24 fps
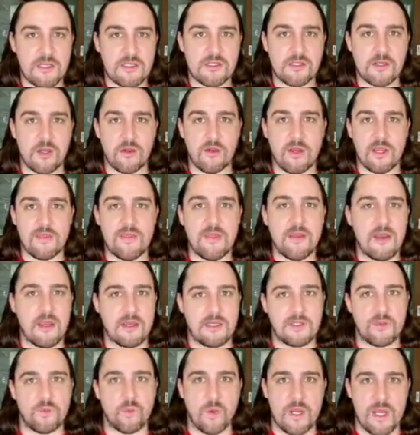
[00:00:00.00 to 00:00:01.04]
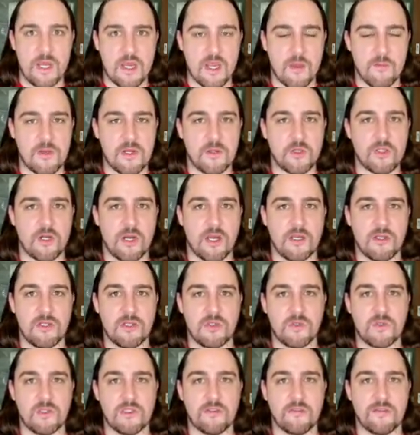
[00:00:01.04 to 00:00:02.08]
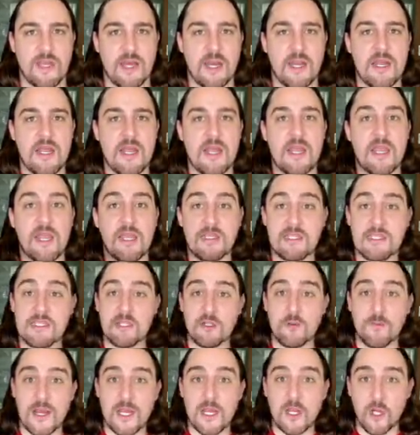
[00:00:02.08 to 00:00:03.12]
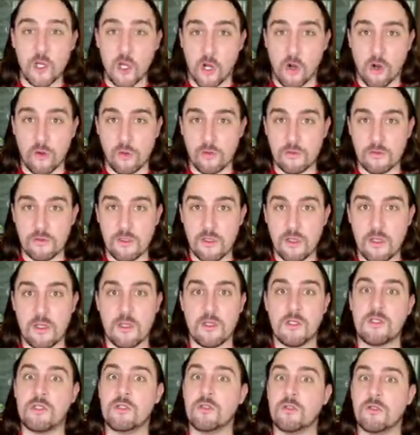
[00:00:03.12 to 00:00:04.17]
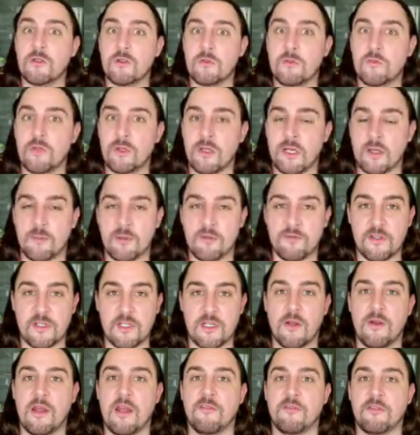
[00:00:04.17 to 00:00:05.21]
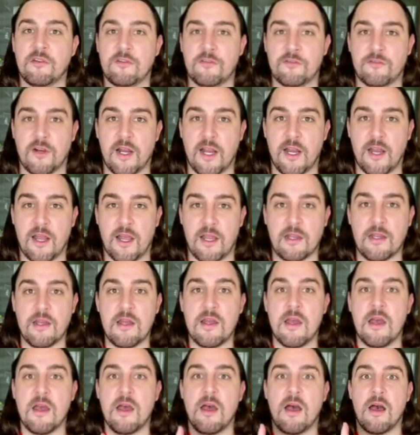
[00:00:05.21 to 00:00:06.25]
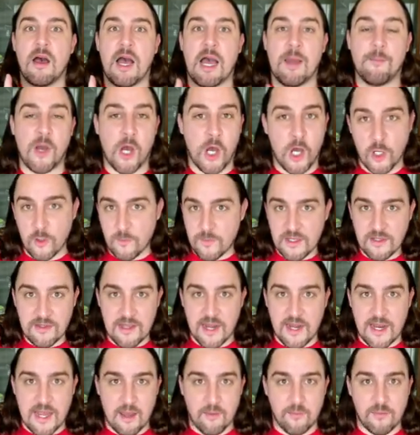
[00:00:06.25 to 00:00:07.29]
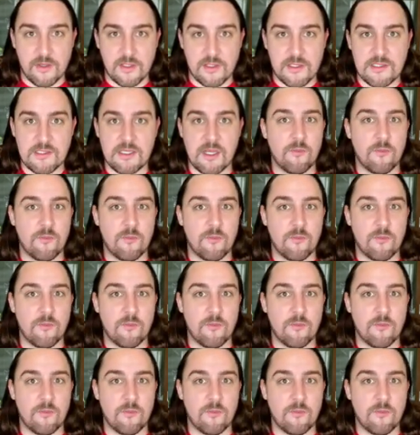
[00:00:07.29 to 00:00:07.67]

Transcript: So in the next week, I'm going to try and do all of that. It's still my goal to put up a video every Friday. I'm hoping that happens.